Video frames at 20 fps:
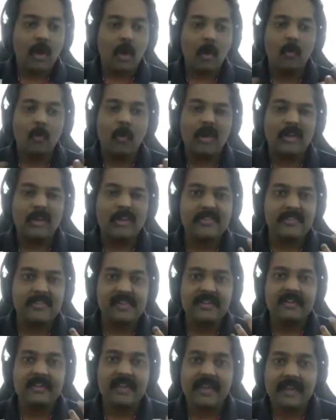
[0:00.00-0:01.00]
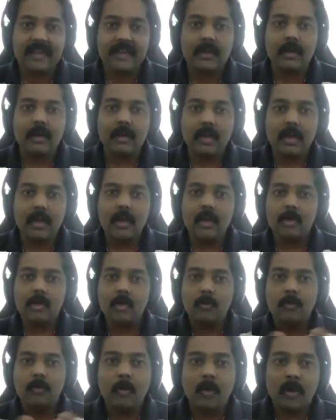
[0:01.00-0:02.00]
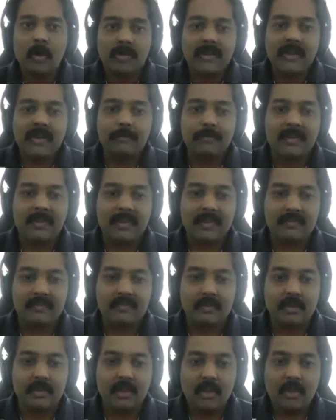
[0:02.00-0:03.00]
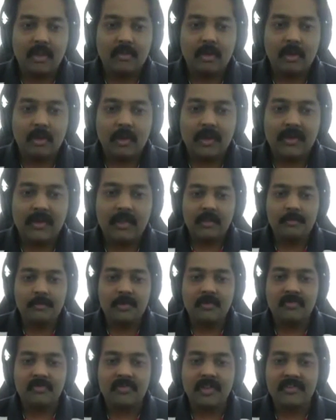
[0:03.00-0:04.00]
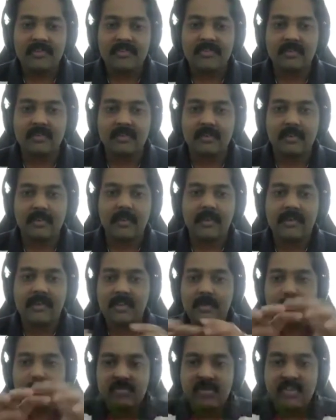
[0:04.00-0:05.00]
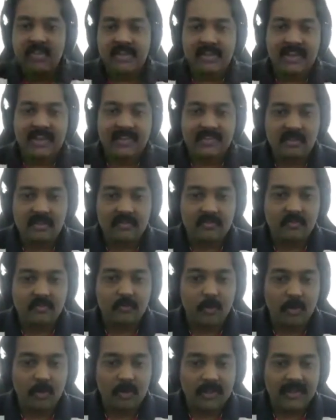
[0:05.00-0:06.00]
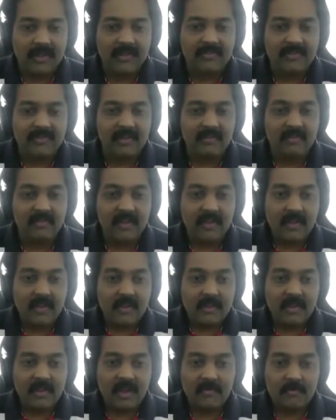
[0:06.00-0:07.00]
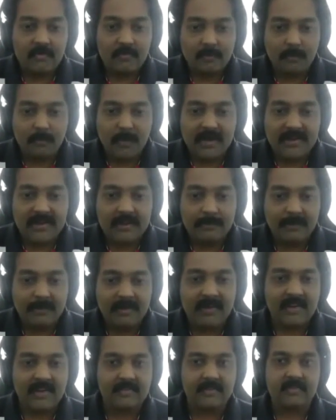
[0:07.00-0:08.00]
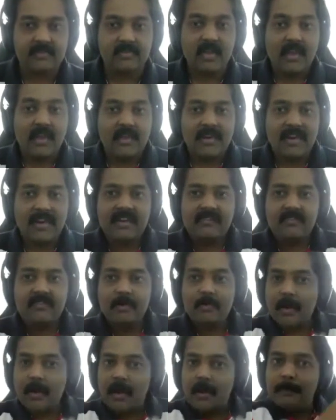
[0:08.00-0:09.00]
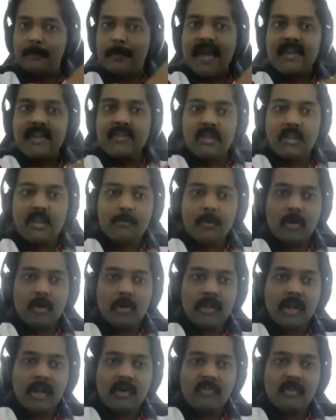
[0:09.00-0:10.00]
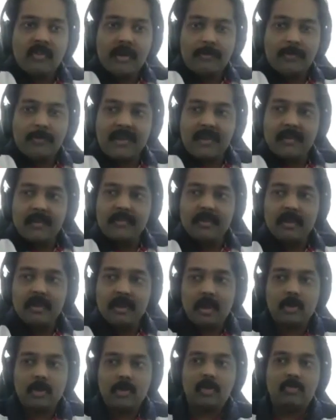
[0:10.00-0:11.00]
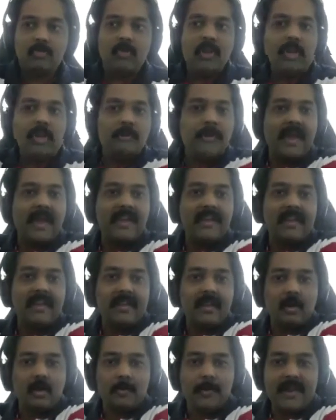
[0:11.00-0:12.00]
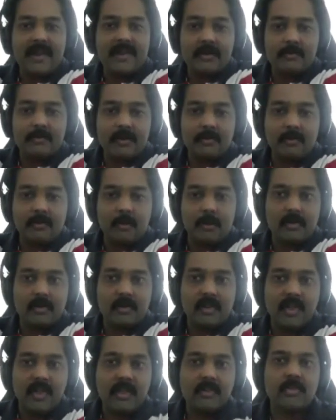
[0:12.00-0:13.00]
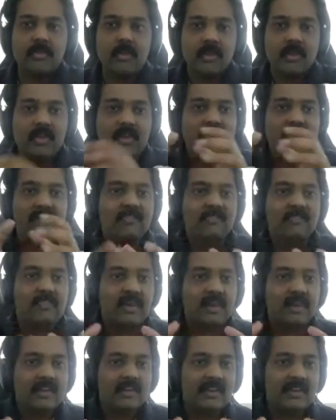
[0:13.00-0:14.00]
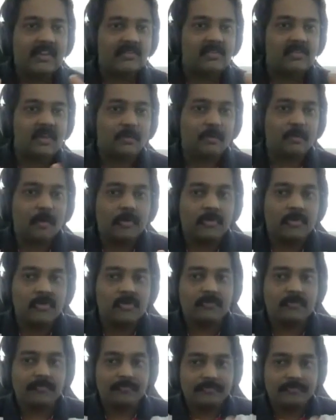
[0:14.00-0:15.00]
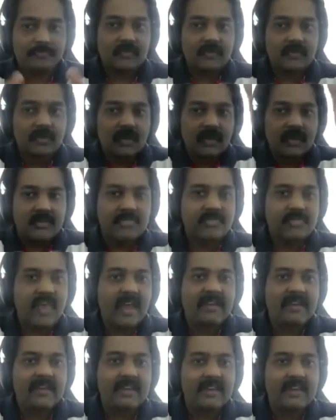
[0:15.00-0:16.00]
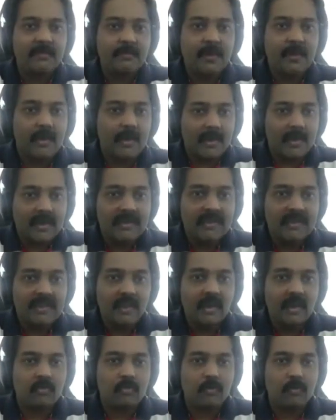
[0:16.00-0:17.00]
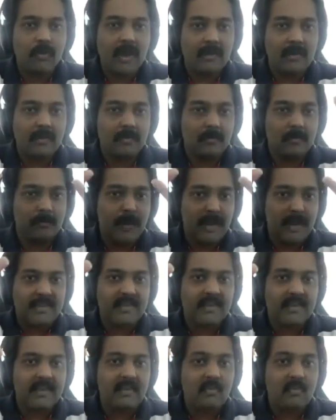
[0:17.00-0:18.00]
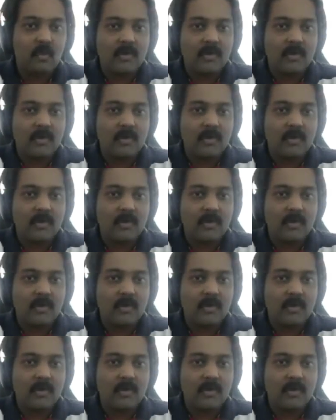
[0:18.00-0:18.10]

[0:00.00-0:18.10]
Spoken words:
What does it take to port an application? So terms of the range of porting itself, you have multiple ranges, right from a manual porting of an application to a fully binary compatible mode. So Unikraft currently supports statically linking of binary.